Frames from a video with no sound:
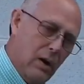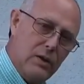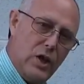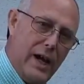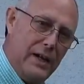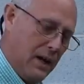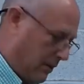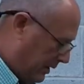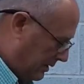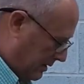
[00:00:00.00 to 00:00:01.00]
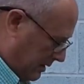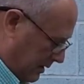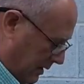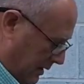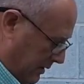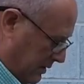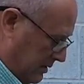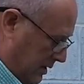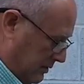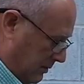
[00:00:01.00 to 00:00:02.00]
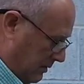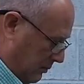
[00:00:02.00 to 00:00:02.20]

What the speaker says: and chain on it. This doesn't